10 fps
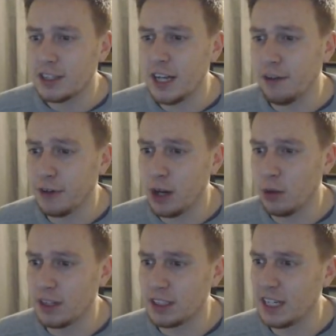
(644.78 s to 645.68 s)
Contender for
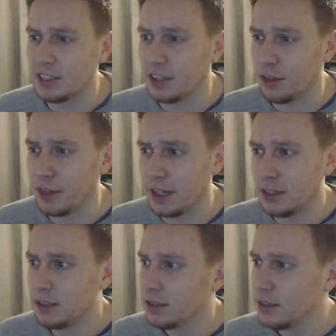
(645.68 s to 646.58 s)
goal of the season, I
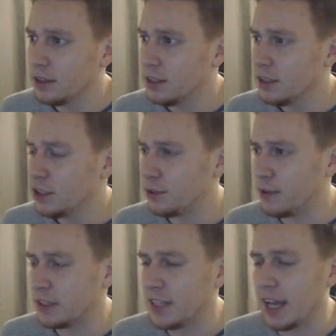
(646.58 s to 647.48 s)
think.
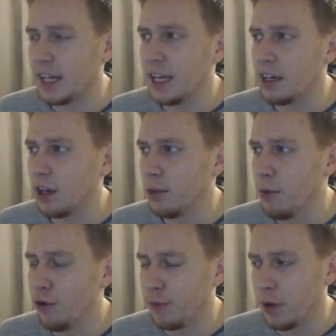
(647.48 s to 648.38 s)
Just for the technique and
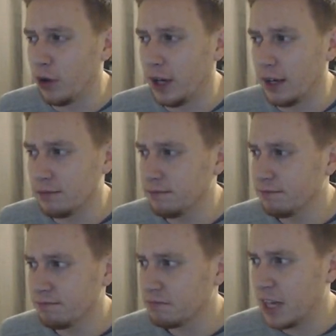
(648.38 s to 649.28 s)
the movement on it.
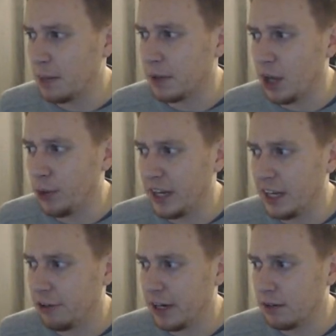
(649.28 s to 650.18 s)
Keeper
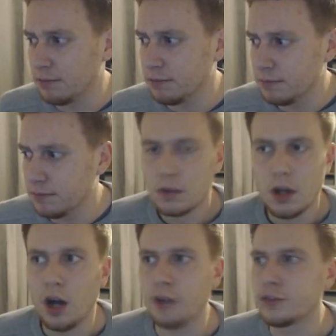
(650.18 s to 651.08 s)
nowhere near it.
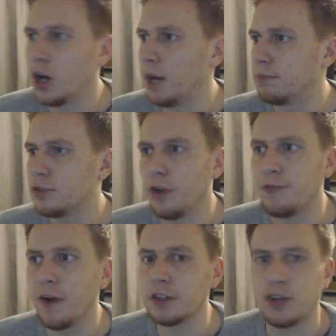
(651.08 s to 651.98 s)
Half-time.
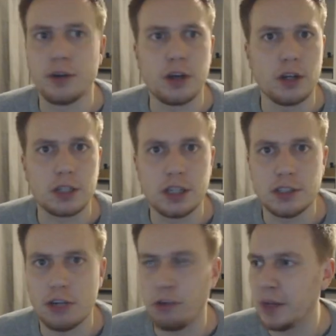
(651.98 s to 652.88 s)
So far, so good,
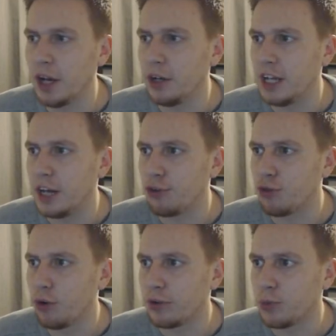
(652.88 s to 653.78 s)
considering we only need a
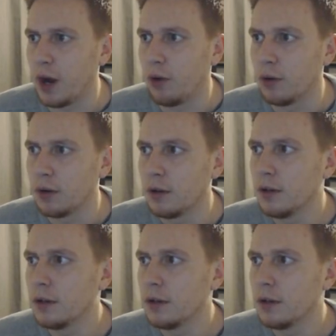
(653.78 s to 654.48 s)
draw as well.